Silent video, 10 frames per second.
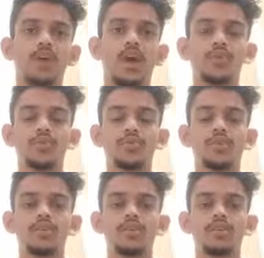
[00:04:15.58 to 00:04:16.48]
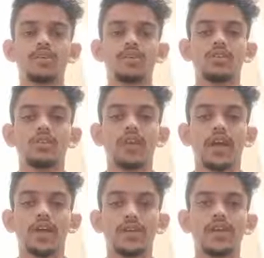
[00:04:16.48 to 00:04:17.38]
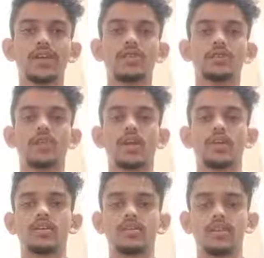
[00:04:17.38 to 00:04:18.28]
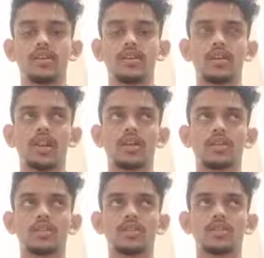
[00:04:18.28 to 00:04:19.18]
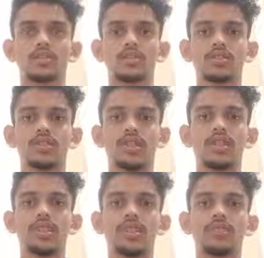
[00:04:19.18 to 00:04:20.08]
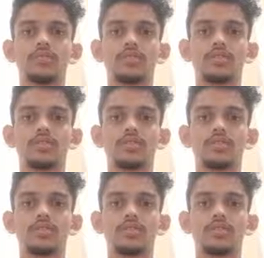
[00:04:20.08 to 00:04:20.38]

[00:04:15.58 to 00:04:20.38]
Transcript: However, according to Oracle, there are three